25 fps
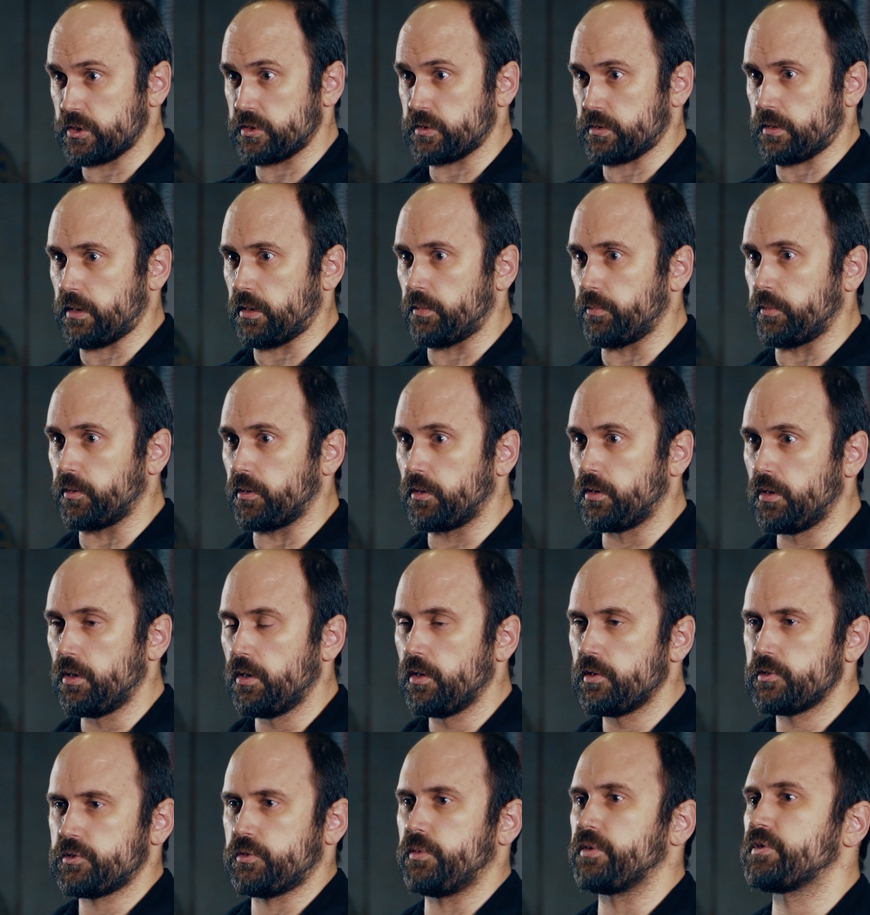his armor,
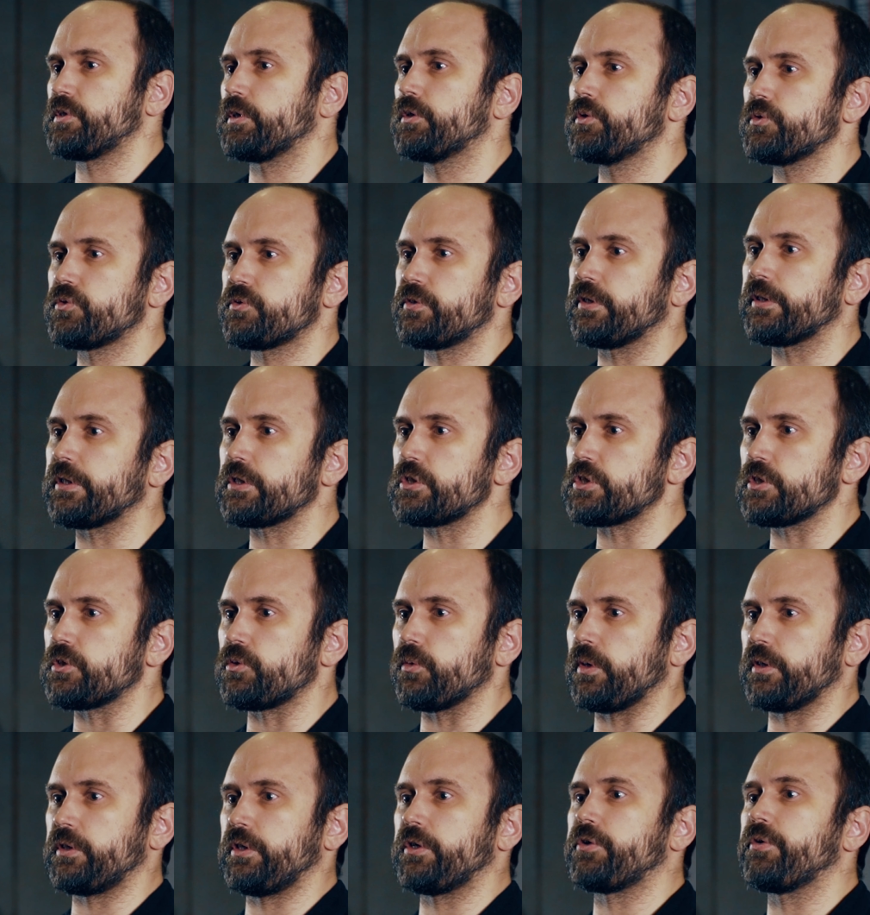so it's a good strategy to
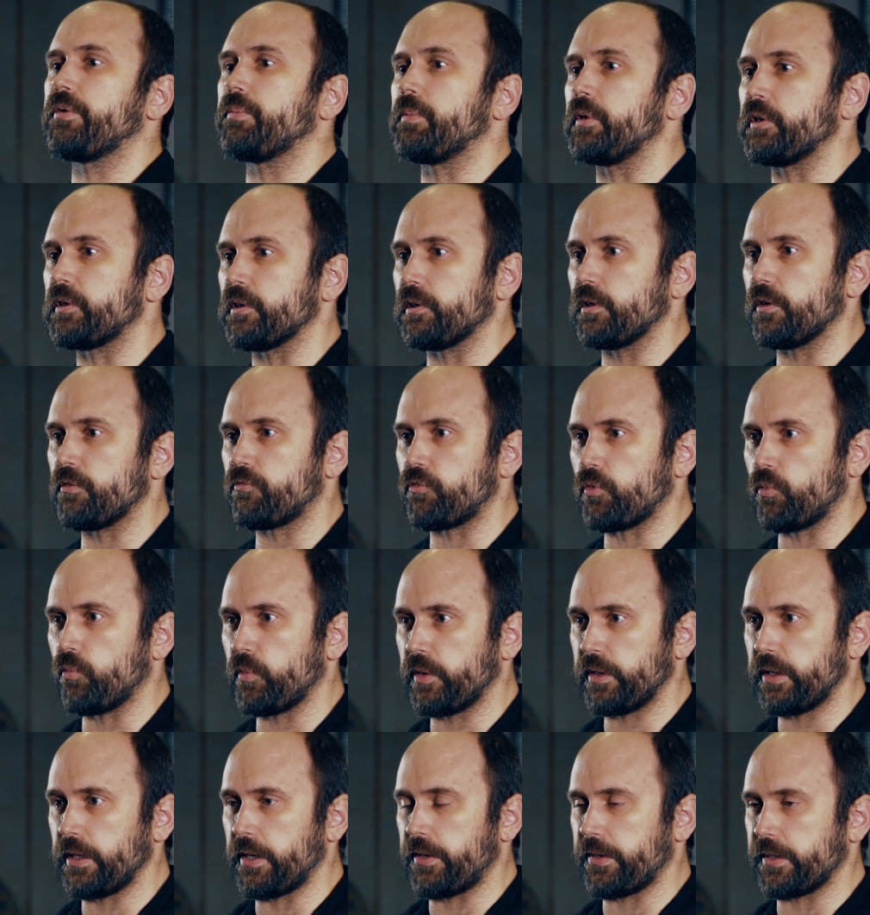attack repeatedly from
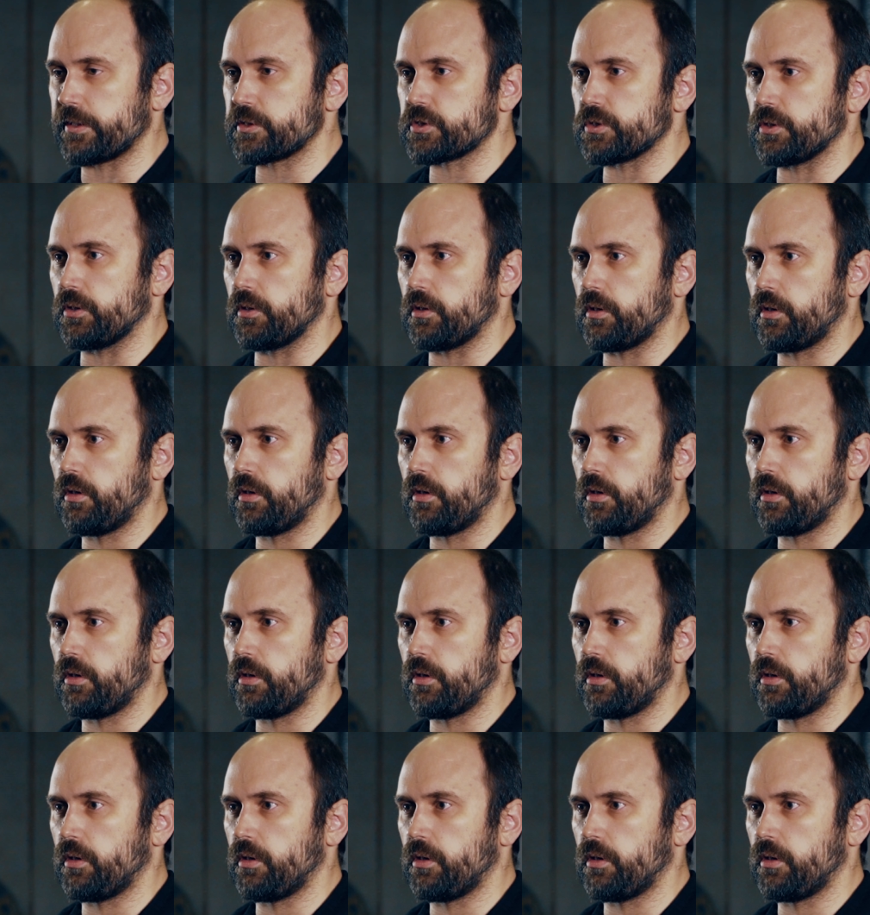one direction.